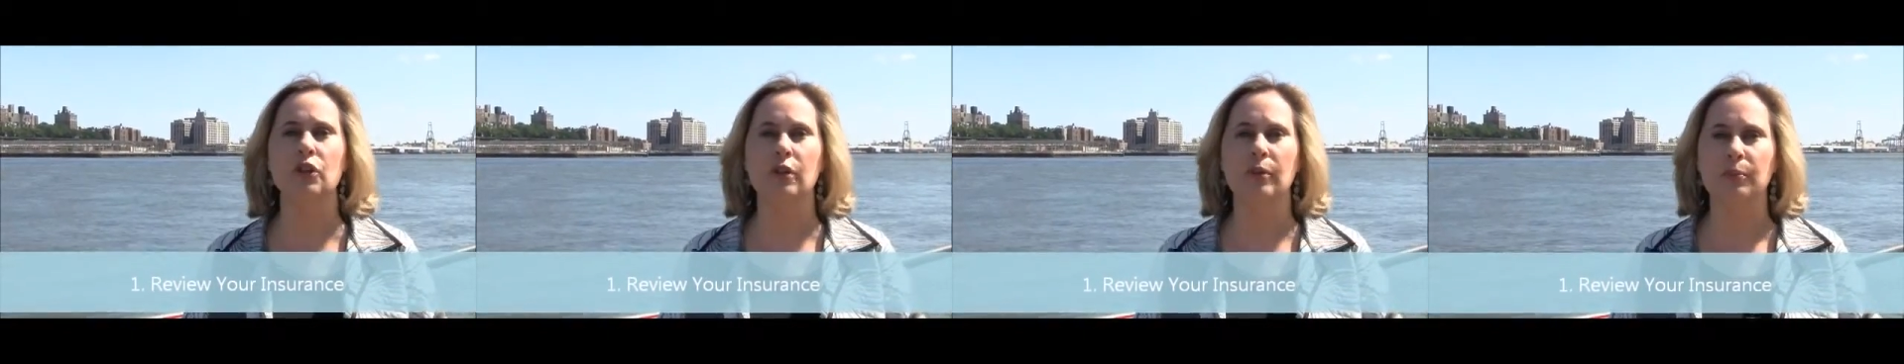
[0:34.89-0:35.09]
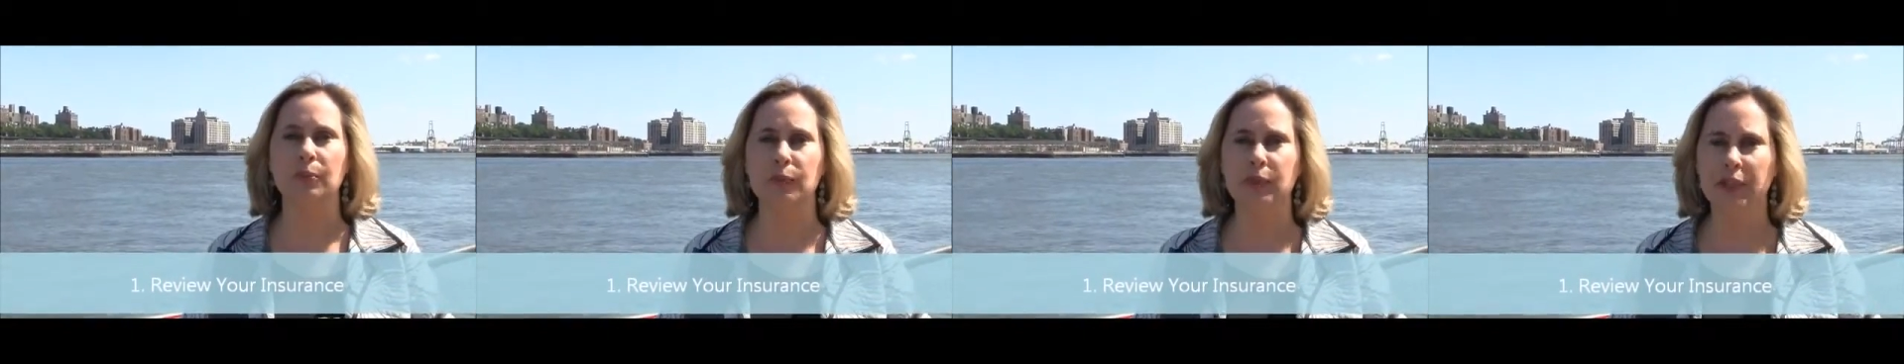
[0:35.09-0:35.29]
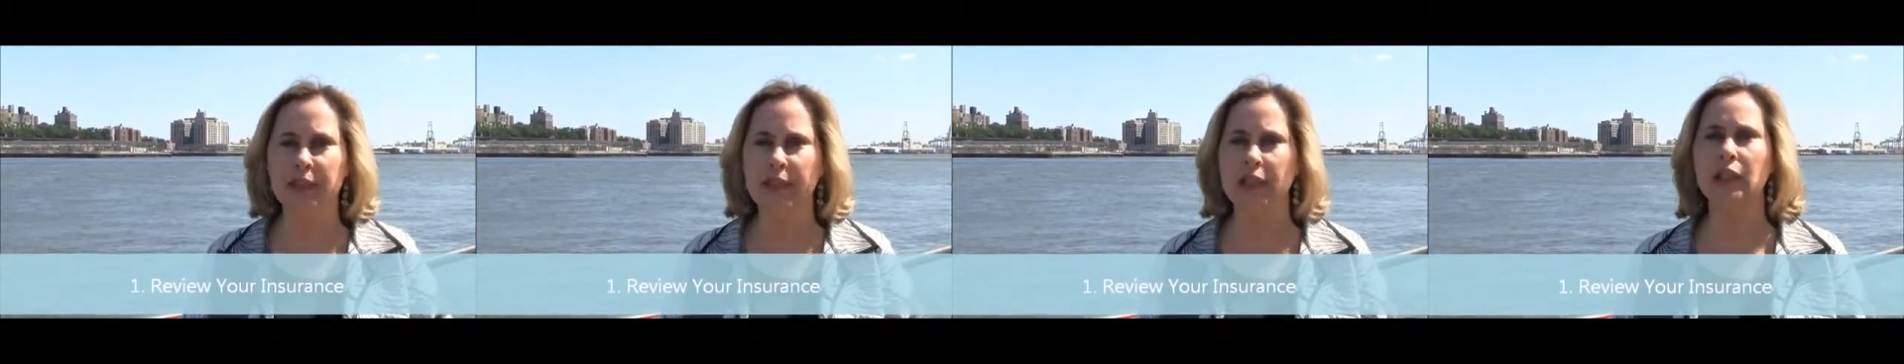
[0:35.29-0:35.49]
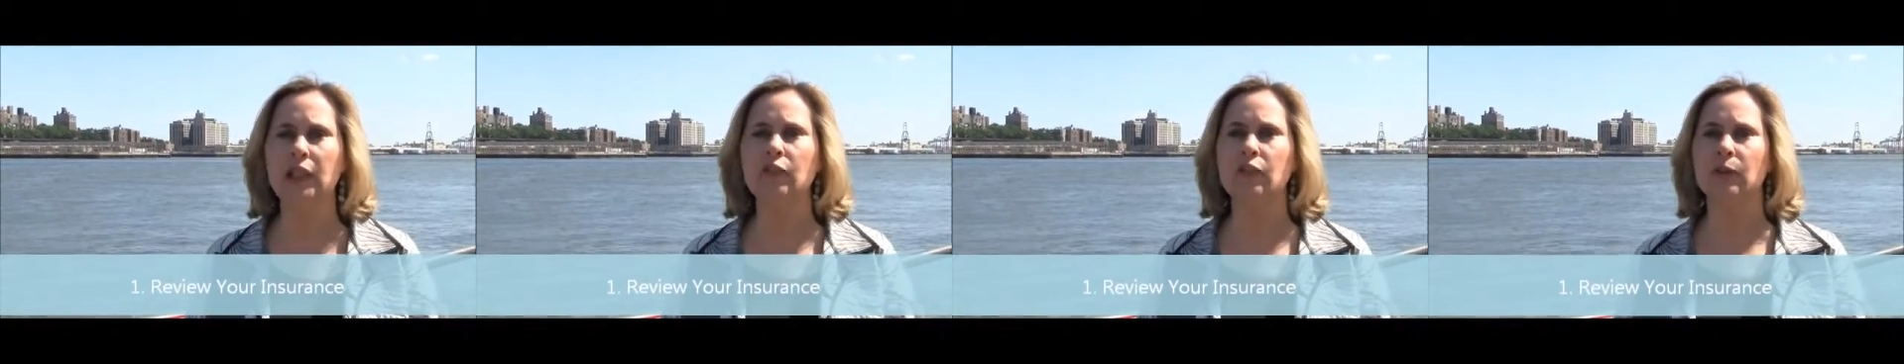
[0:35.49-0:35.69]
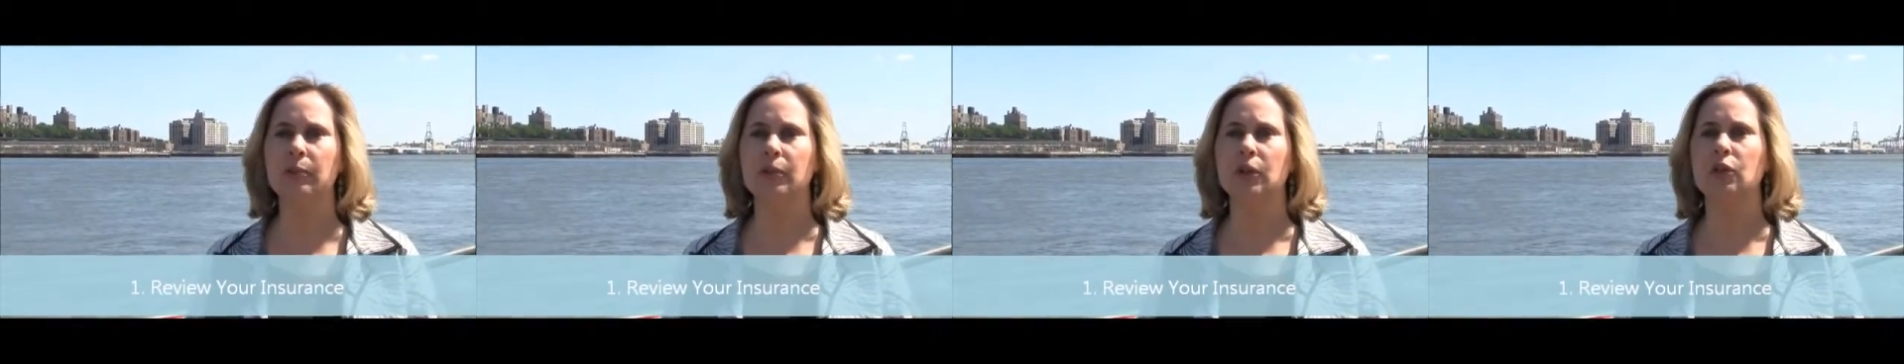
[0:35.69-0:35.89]

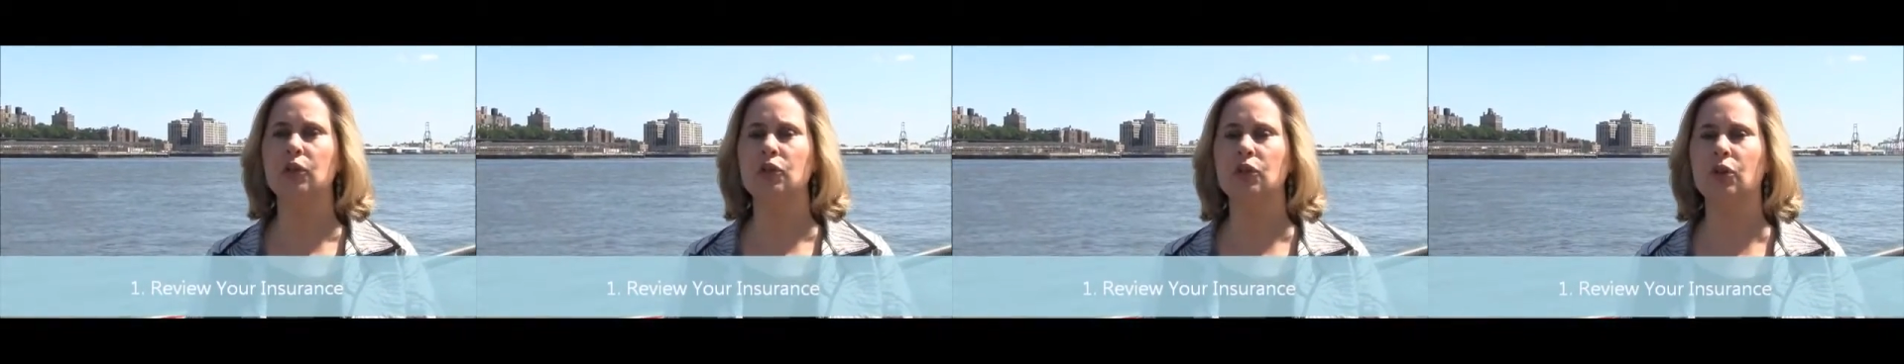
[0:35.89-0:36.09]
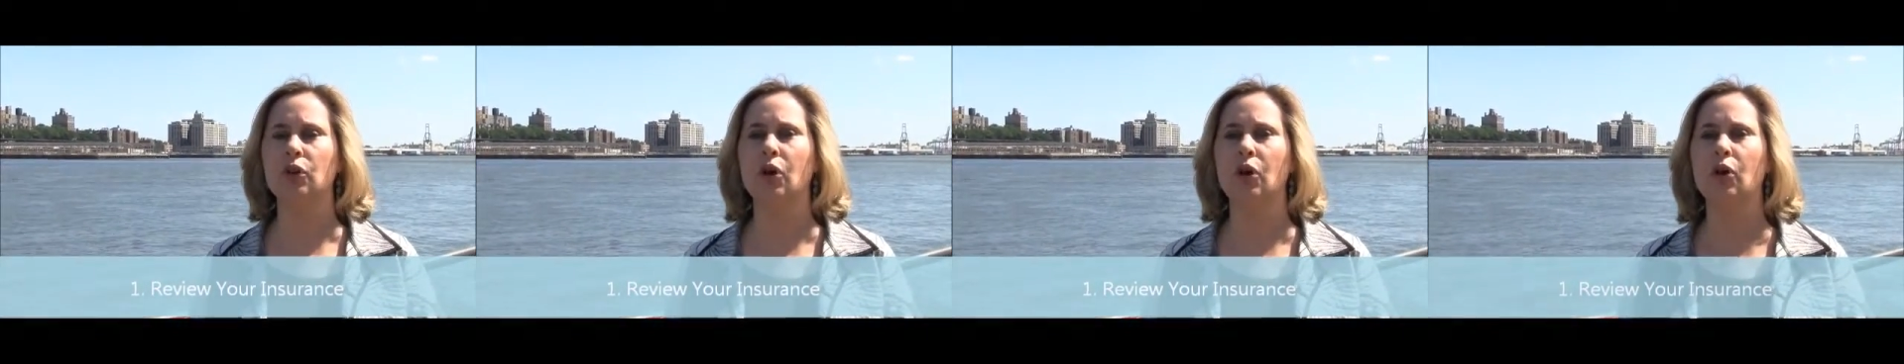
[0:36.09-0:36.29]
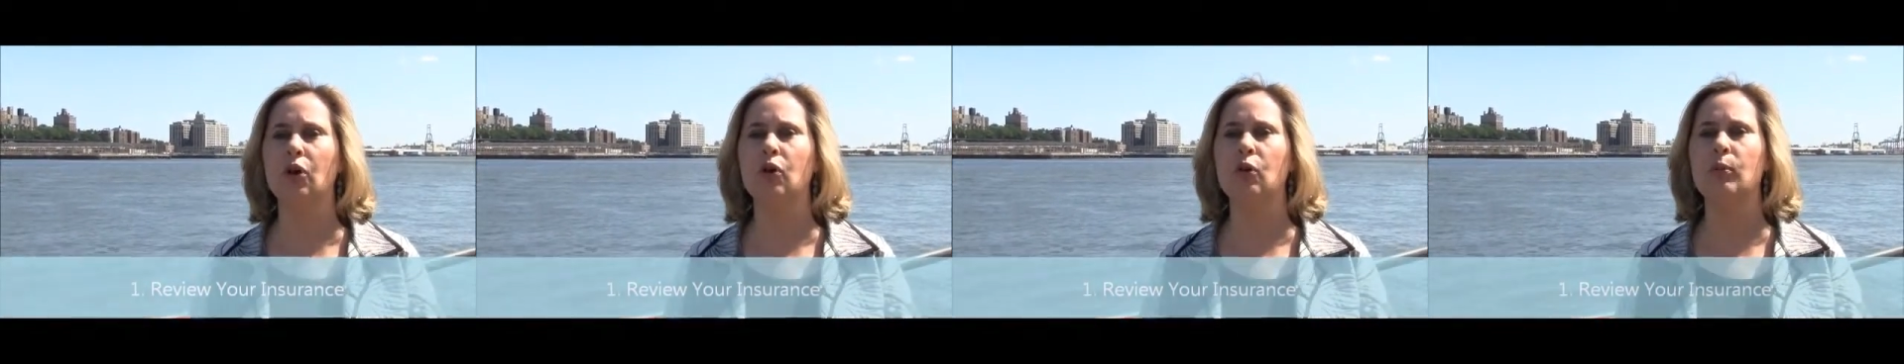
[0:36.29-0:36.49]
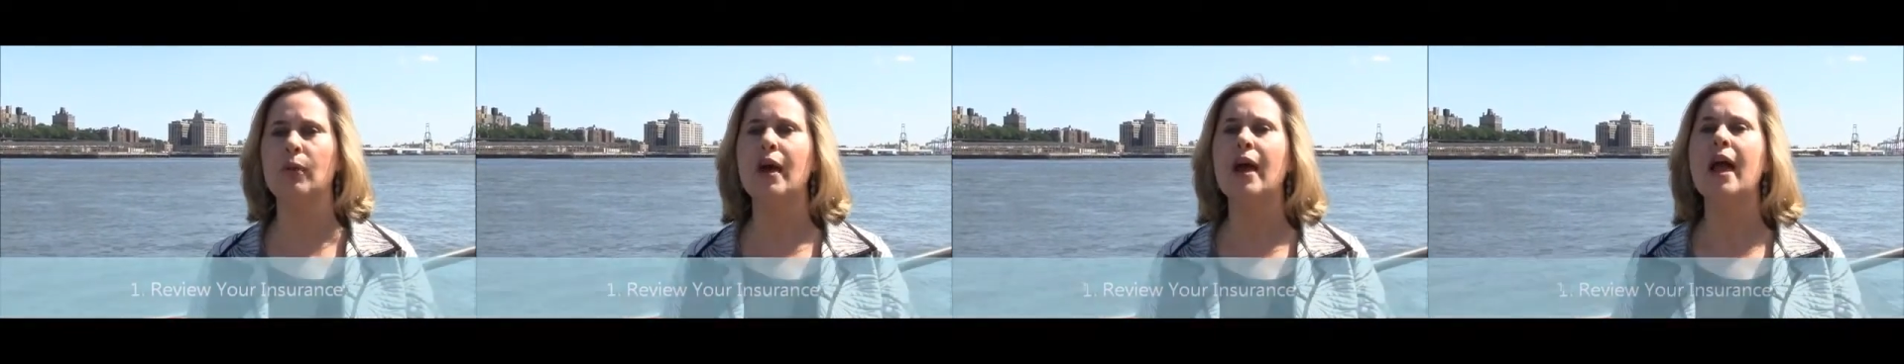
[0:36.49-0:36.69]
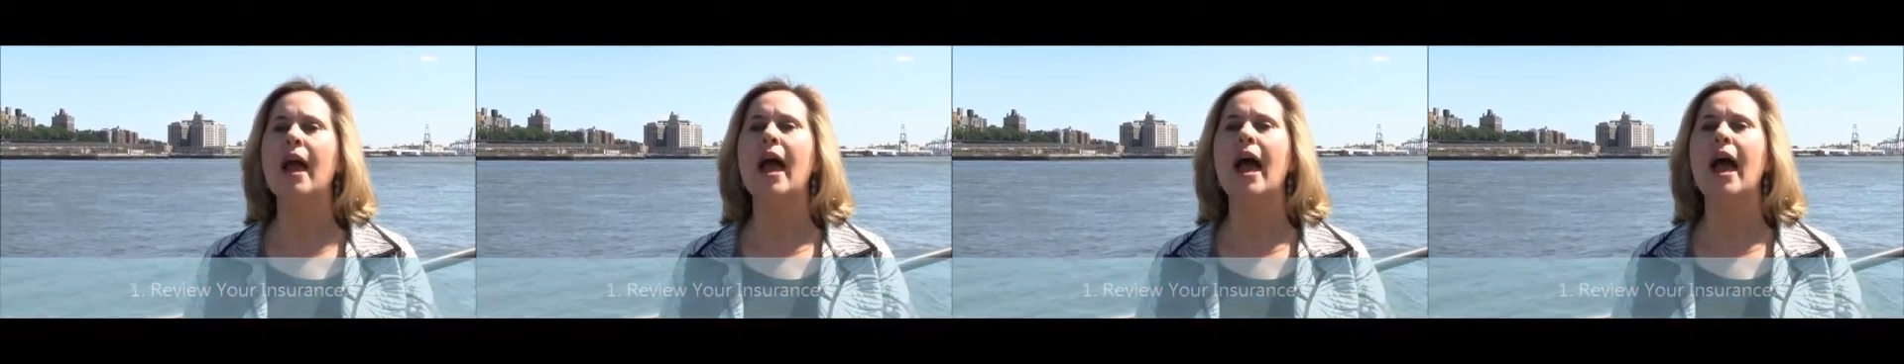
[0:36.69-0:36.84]
completely rebuild your home